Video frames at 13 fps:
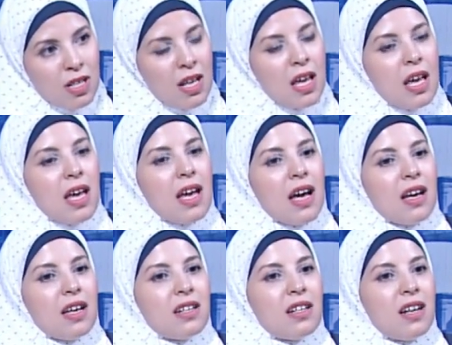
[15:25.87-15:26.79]
Mm-hmm
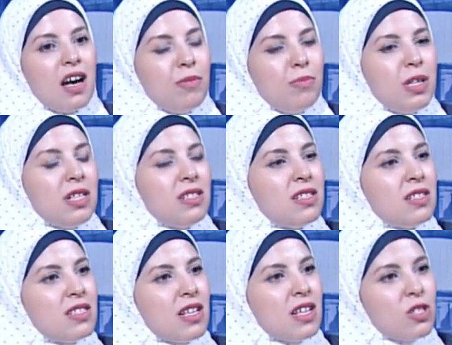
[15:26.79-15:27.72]
uh, I mean
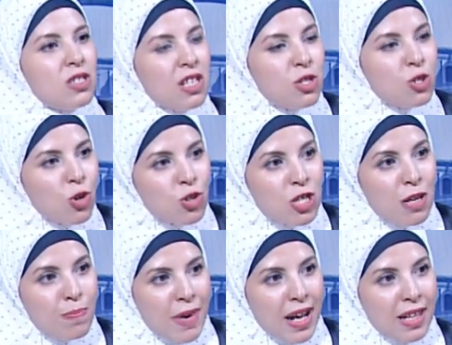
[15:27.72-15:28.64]
the, their
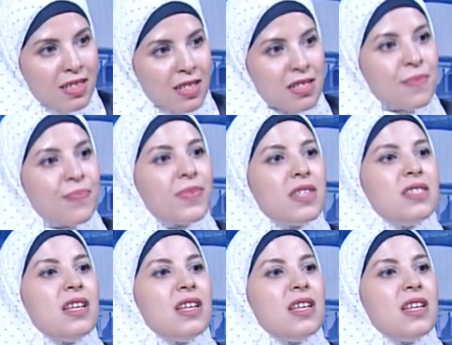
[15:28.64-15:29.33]
social practice, yes.